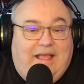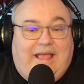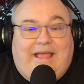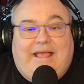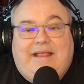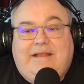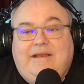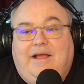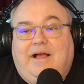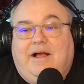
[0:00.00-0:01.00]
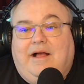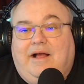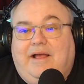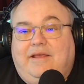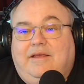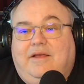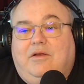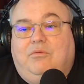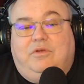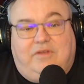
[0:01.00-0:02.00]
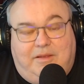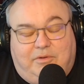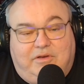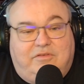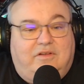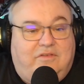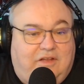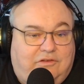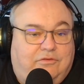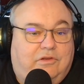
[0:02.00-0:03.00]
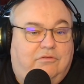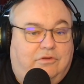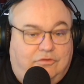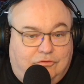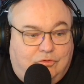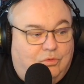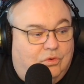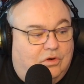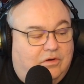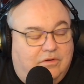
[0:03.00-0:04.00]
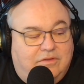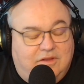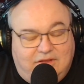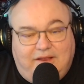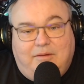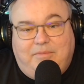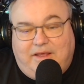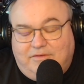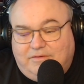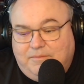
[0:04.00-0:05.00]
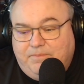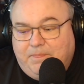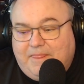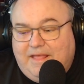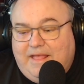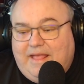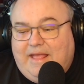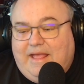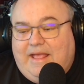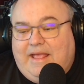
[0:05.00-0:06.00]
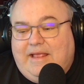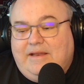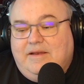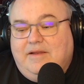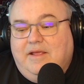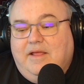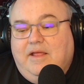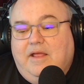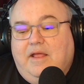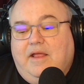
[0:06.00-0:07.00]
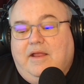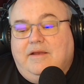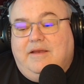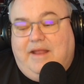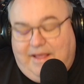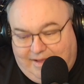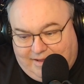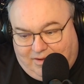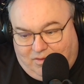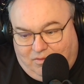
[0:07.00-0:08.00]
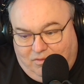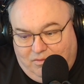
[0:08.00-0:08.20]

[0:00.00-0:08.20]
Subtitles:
And I was able to successfully restore the database. And now